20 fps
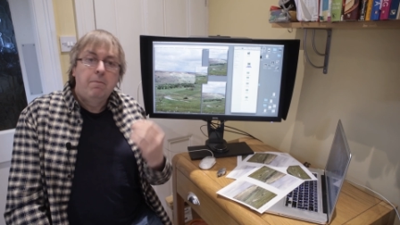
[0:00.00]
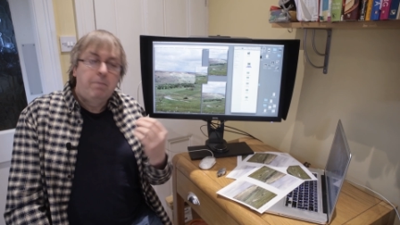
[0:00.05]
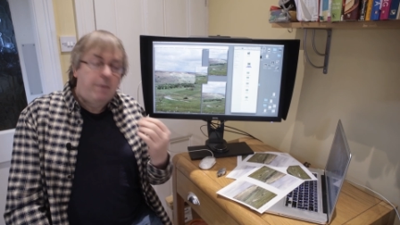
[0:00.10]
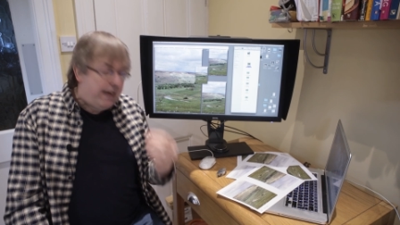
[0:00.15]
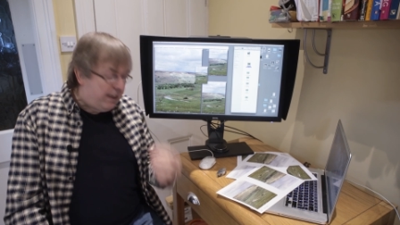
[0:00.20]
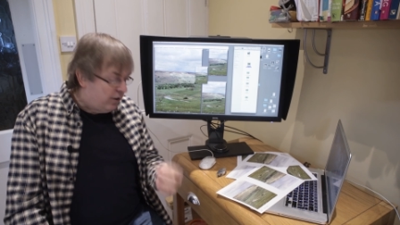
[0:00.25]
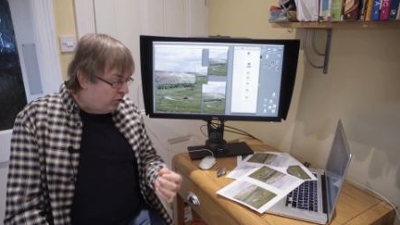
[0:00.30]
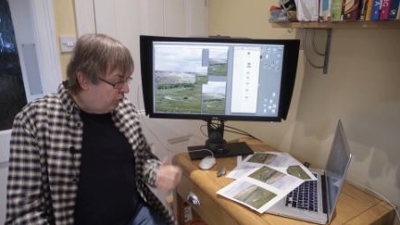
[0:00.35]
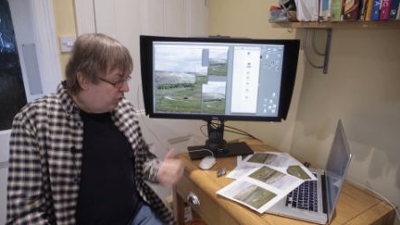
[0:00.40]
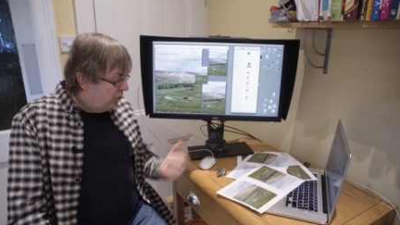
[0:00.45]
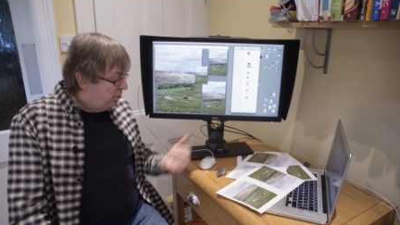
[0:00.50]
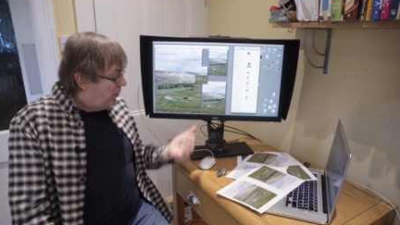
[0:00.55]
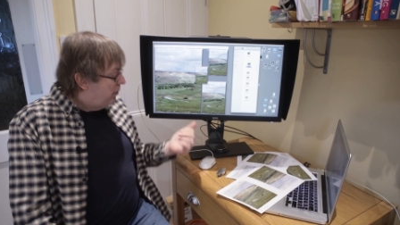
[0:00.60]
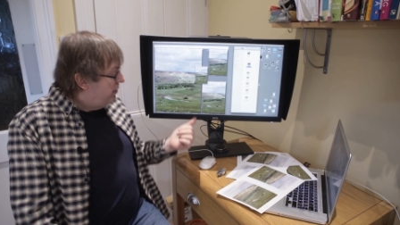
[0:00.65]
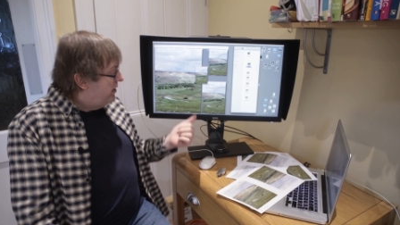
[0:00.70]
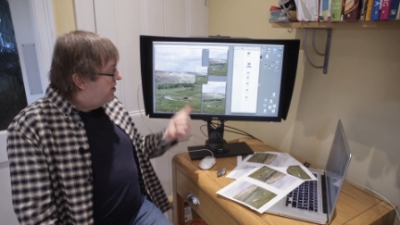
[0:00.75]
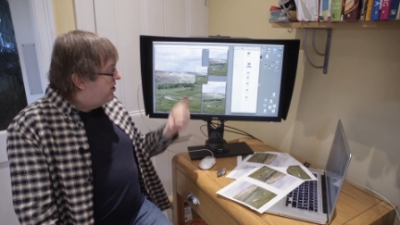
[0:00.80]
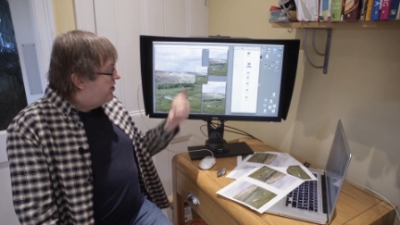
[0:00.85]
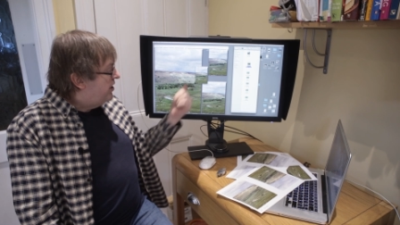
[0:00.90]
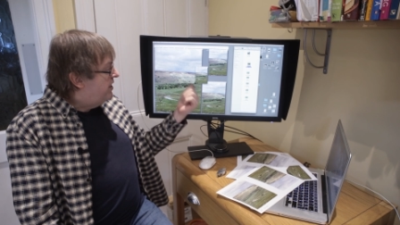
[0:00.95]
Pixels
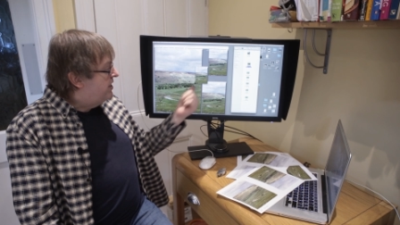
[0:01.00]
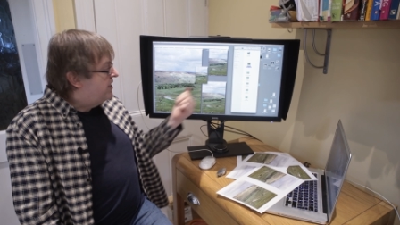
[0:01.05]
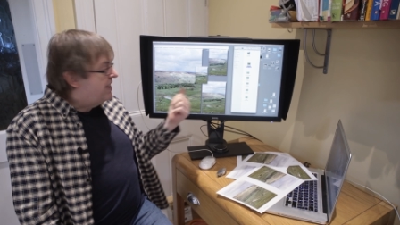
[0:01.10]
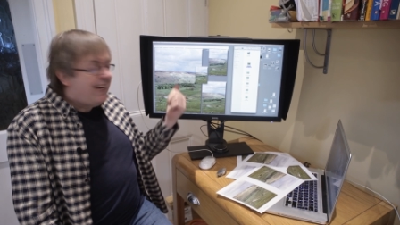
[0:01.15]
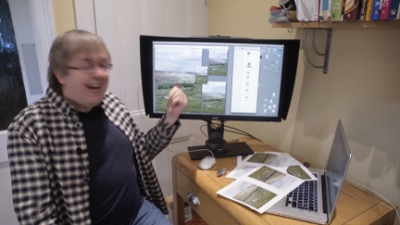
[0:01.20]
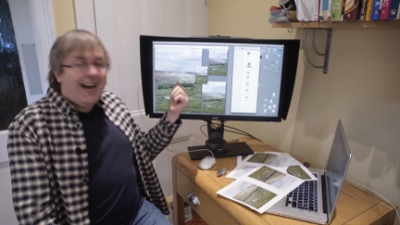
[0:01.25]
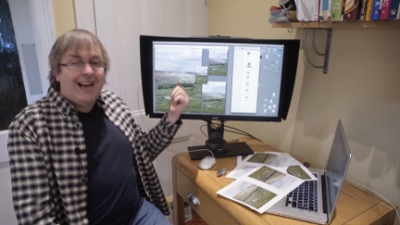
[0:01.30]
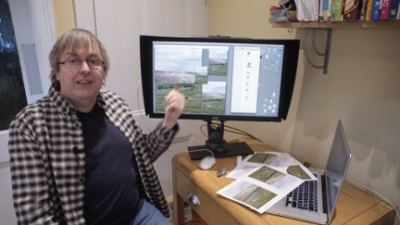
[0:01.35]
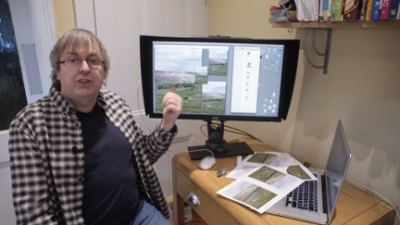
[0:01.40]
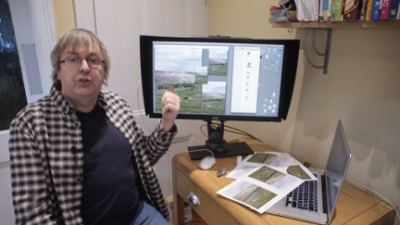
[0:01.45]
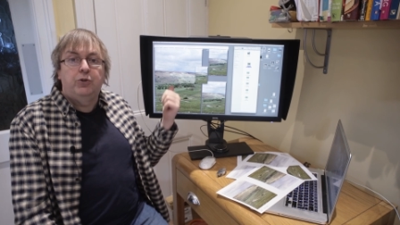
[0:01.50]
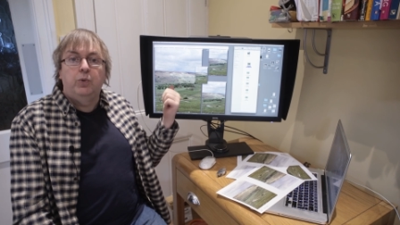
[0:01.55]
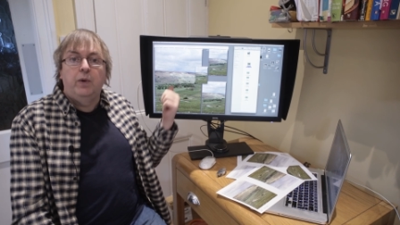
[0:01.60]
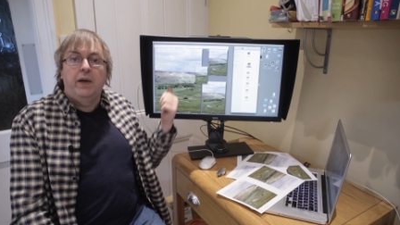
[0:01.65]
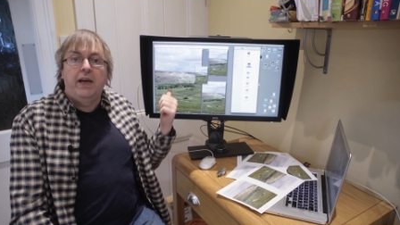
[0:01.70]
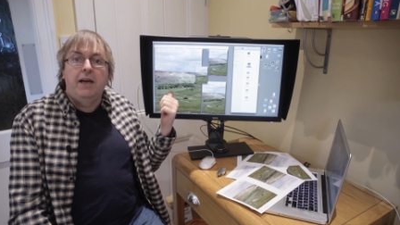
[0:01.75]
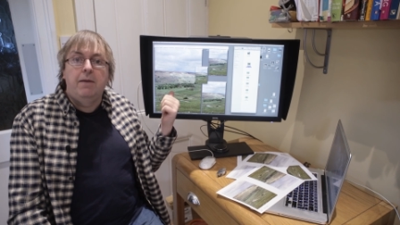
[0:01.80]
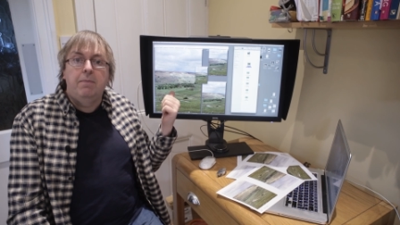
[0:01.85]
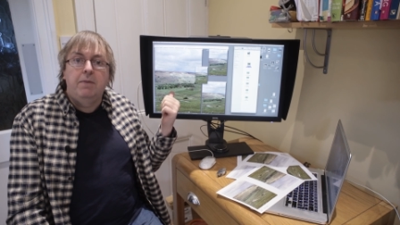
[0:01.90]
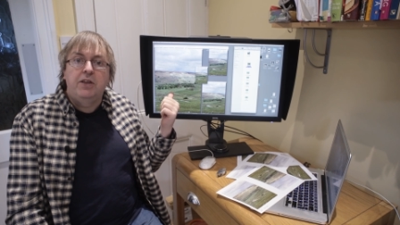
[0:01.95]
per inch is the actual
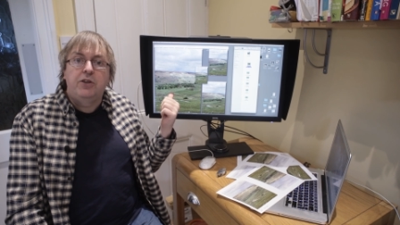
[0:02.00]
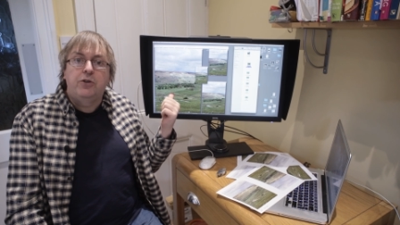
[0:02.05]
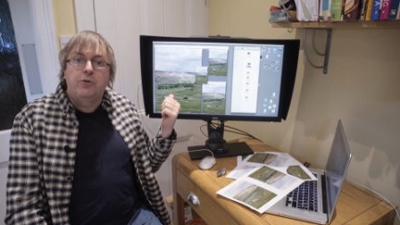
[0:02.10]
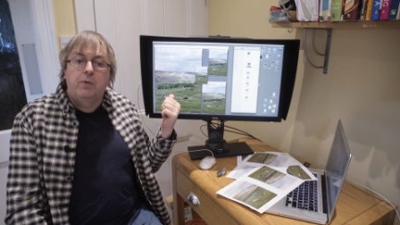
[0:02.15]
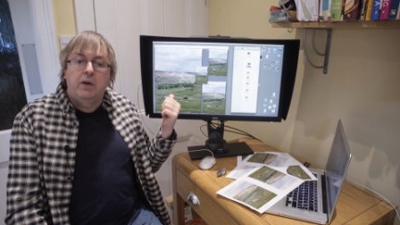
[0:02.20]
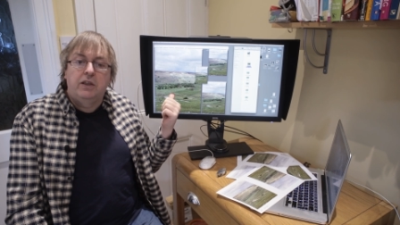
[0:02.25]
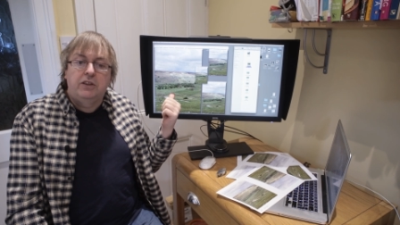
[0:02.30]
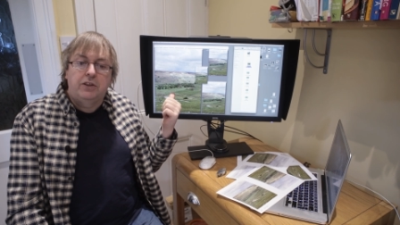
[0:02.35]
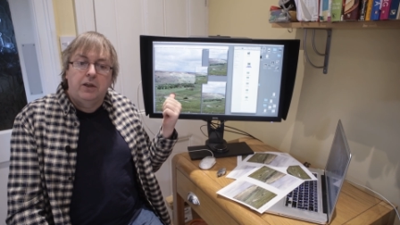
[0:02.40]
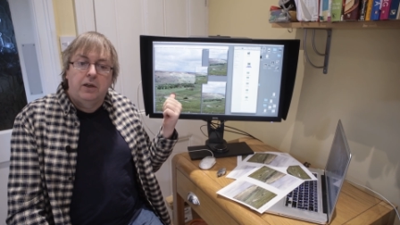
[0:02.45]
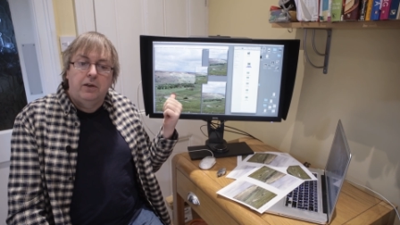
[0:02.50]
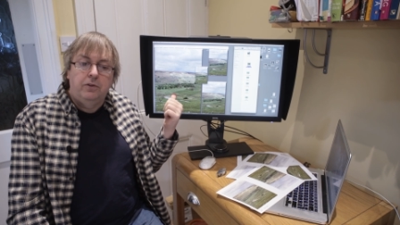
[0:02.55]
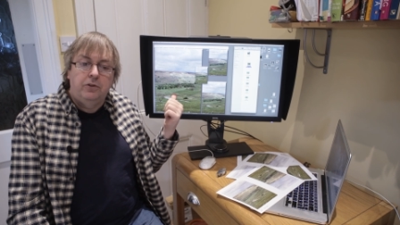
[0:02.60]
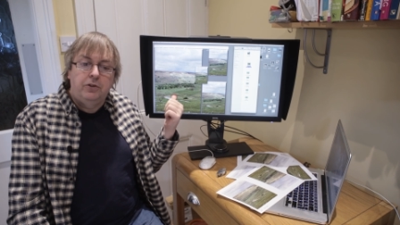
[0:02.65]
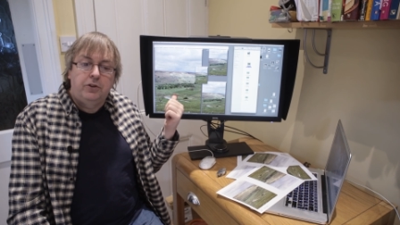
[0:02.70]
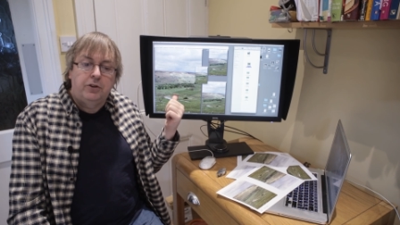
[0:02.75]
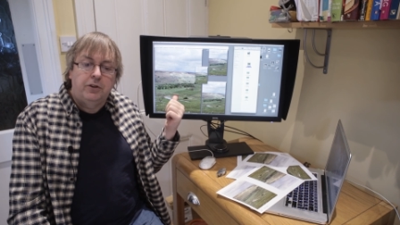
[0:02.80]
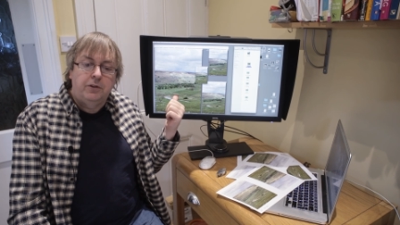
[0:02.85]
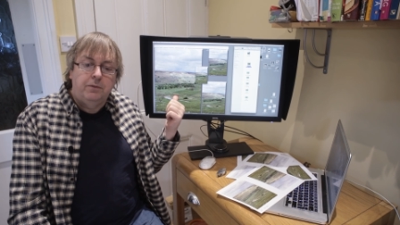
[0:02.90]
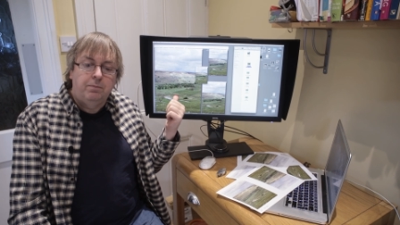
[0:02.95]
image
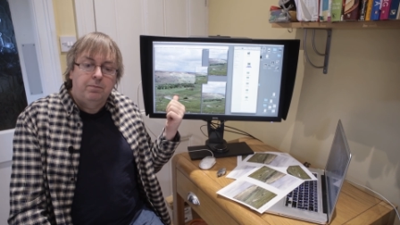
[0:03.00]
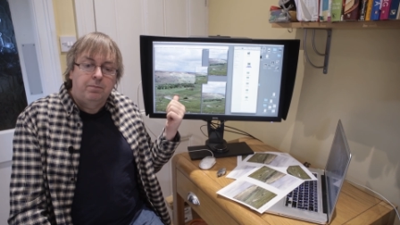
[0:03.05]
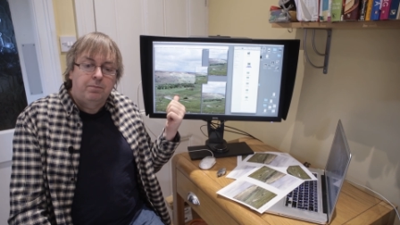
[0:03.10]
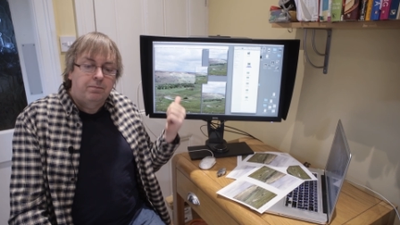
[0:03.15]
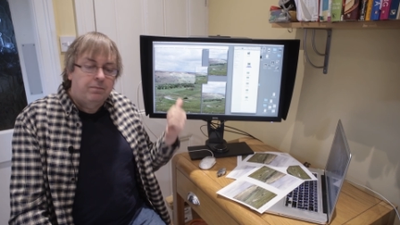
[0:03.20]
resolution.